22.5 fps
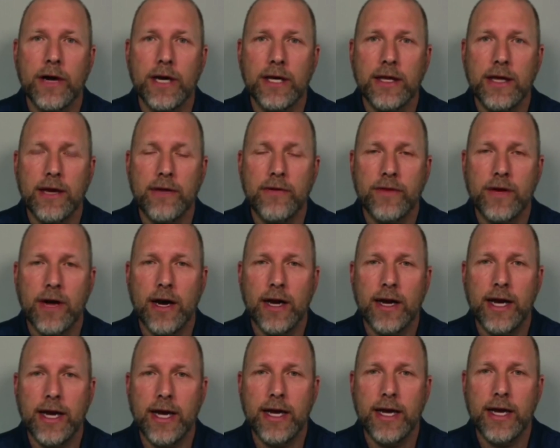They've
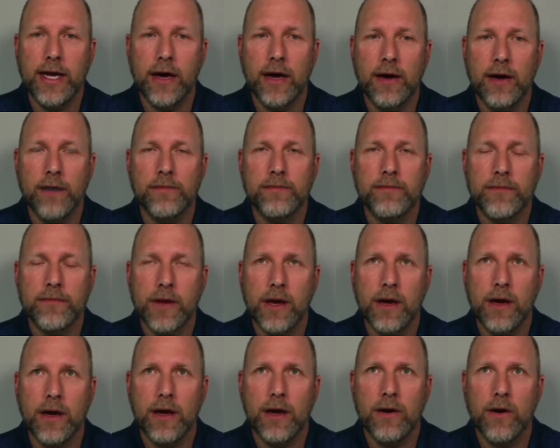got a um,
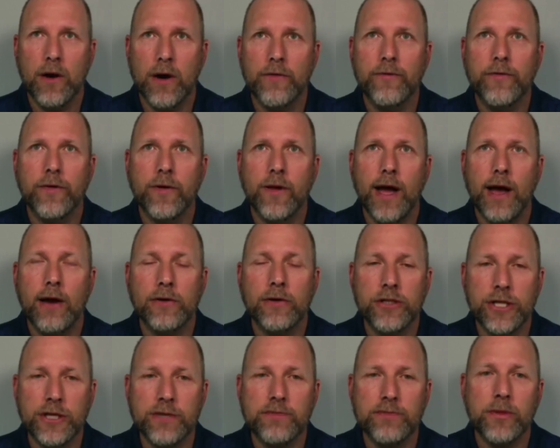uh, harmful
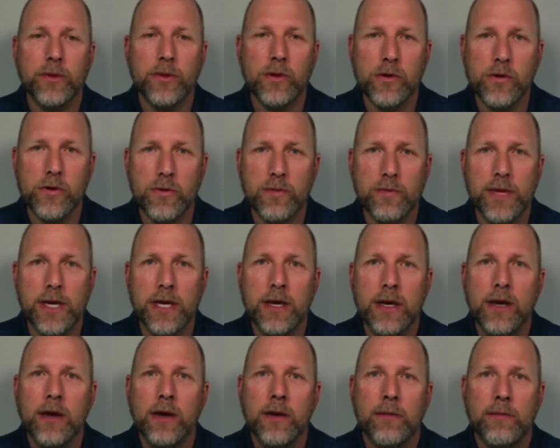algae bloom
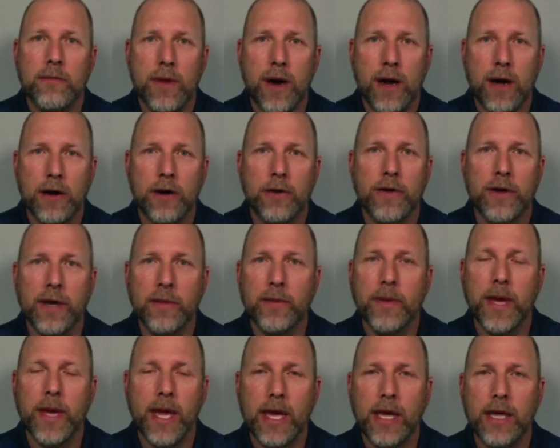
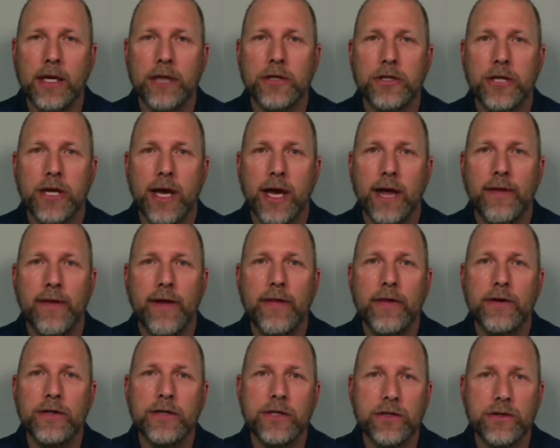monitoring page. And
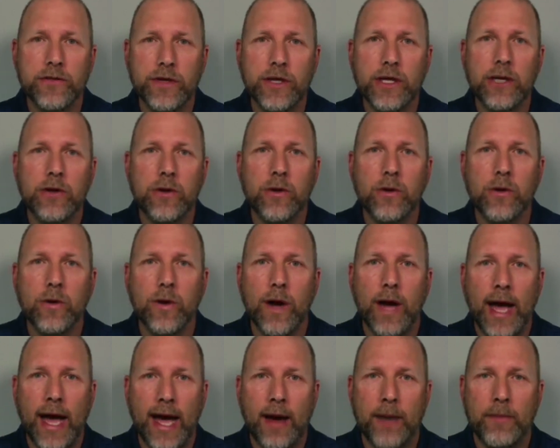then there's this really cool
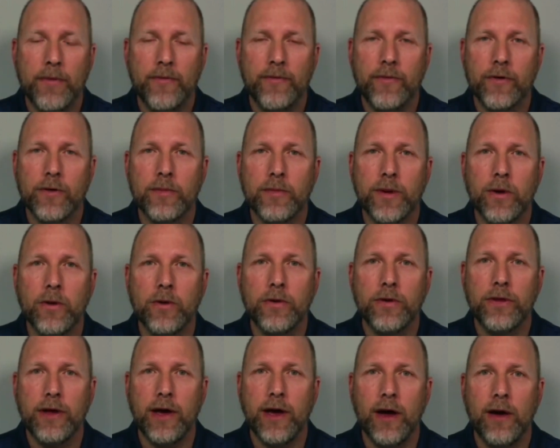app for
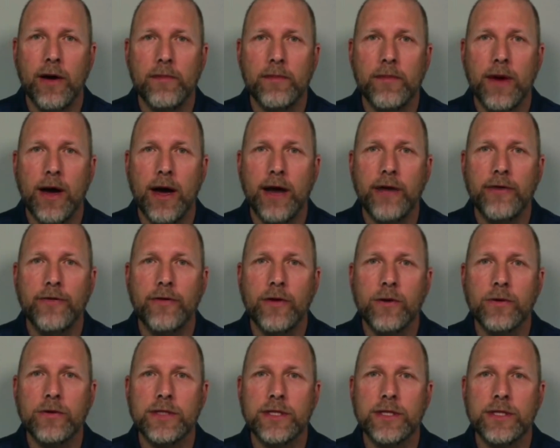both um,
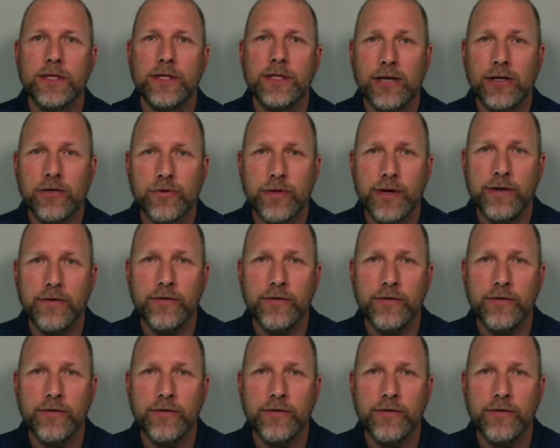iPhones and Android